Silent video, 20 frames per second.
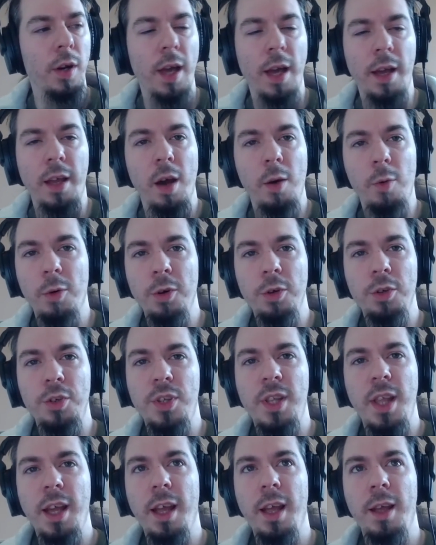hours,
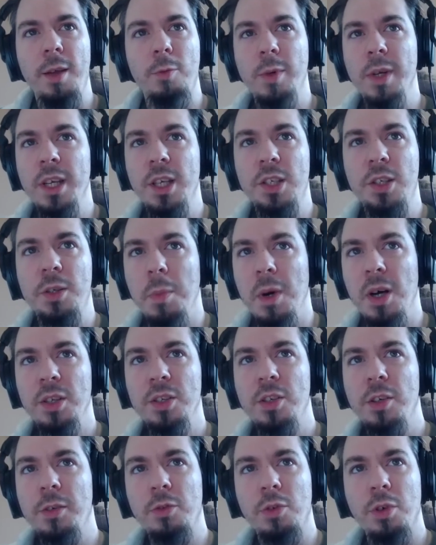day, weeks,
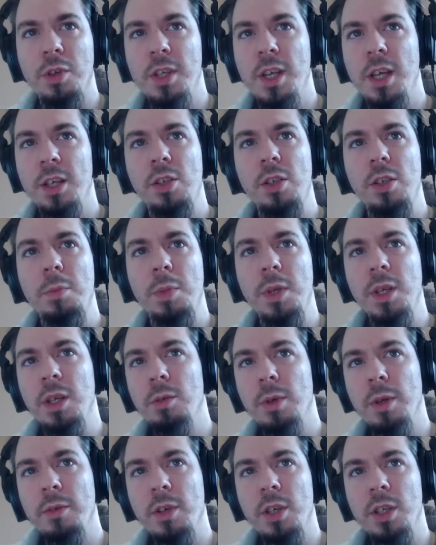months of transactions being
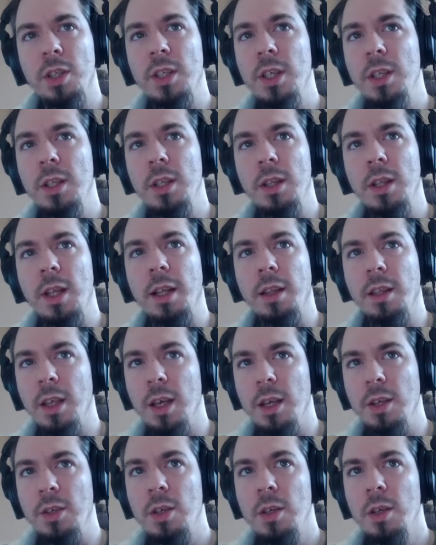reverted in that
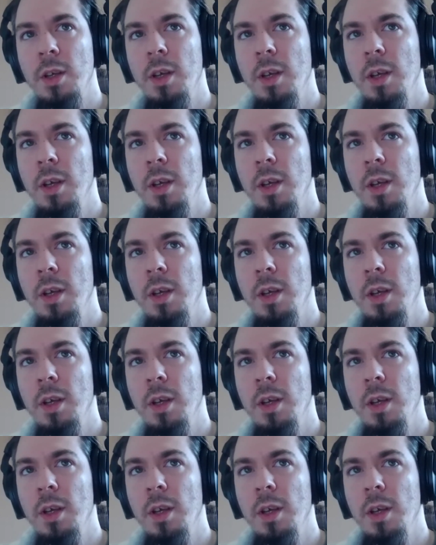case,